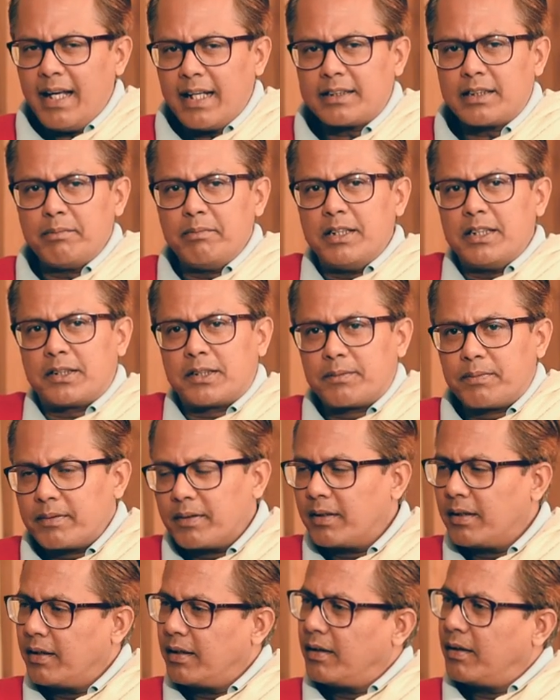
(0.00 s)
Assamese
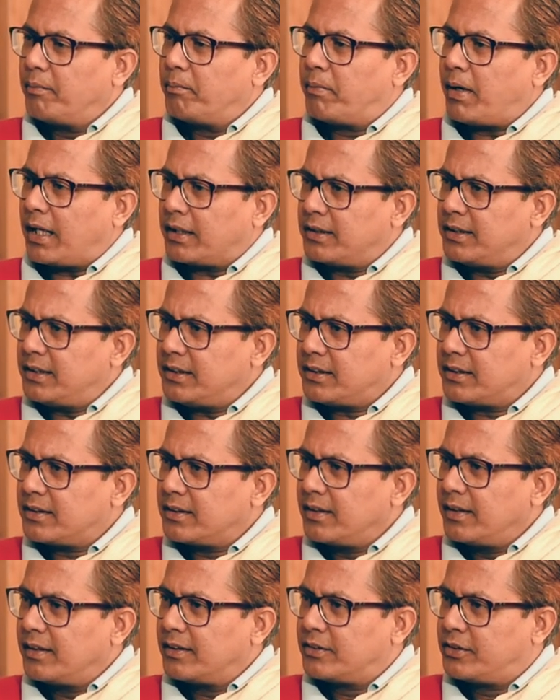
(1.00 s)
brothers,
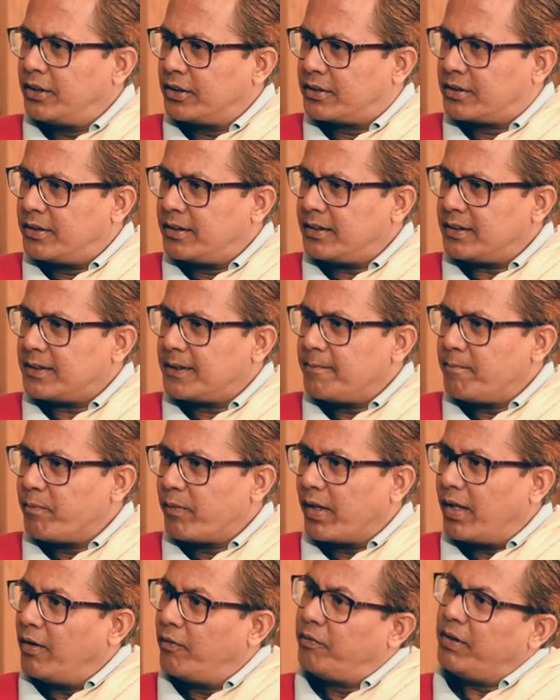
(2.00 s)
sisters,
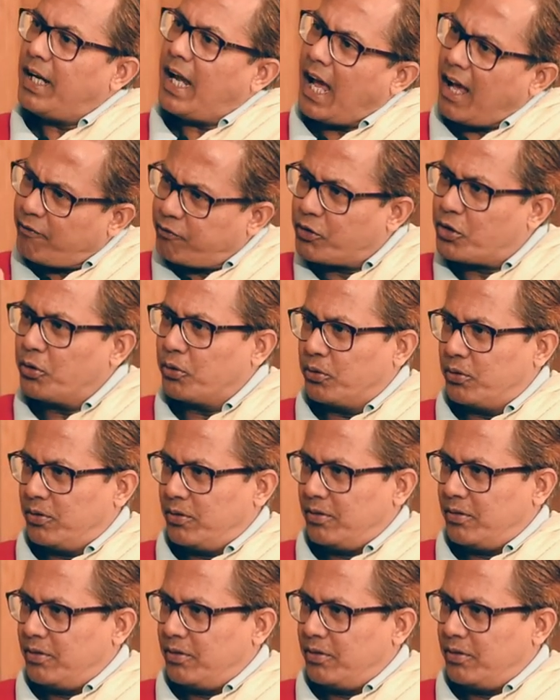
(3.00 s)
we have to